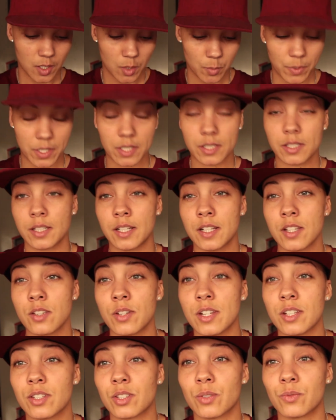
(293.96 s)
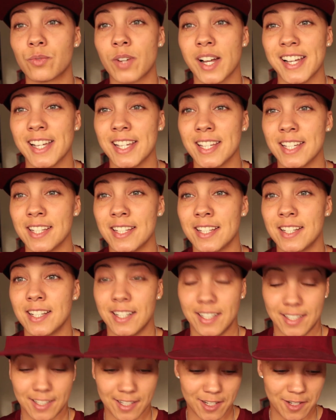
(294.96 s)
basically you need to write it
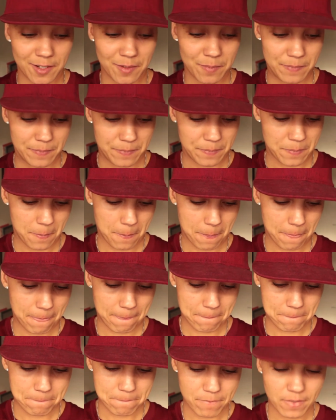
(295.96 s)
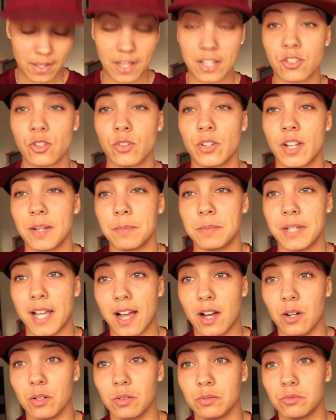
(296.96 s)
as your name
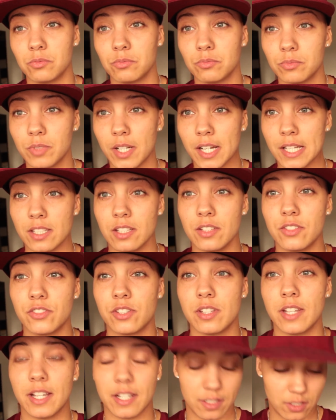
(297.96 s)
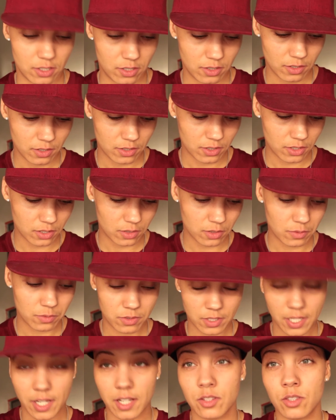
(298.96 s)
now, and
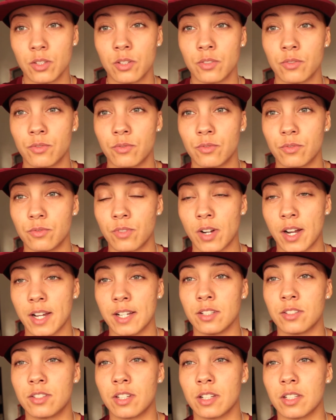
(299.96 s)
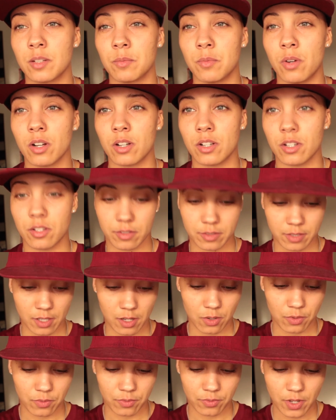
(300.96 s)
tick the right gender marker
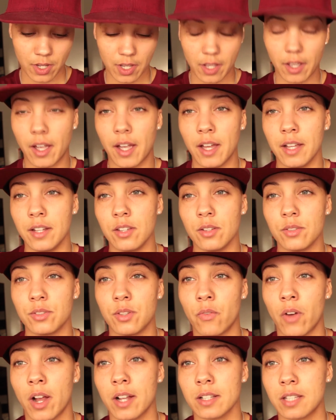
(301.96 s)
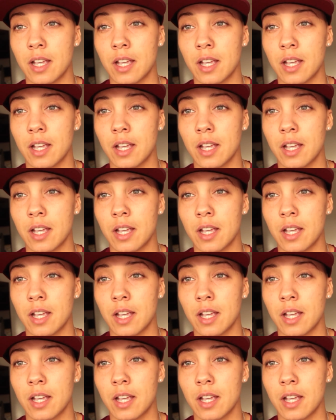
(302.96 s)
yourself, and use the right